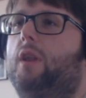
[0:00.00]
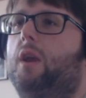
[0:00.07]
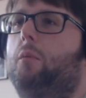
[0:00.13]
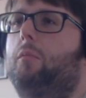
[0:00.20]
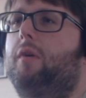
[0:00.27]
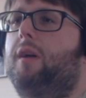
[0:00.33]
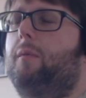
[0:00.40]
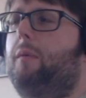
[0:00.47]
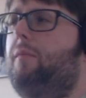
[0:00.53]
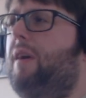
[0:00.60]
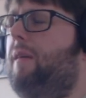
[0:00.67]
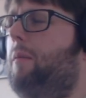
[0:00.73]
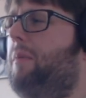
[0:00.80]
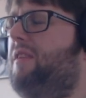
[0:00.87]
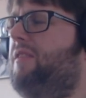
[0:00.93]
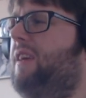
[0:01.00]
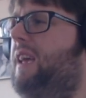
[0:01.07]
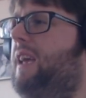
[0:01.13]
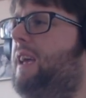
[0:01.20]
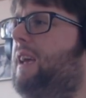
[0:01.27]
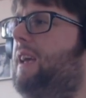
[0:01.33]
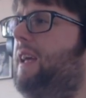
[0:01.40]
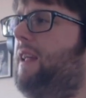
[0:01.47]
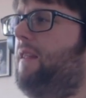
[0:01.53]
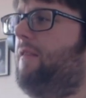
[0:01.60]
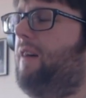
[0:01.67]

But I've been very busy in the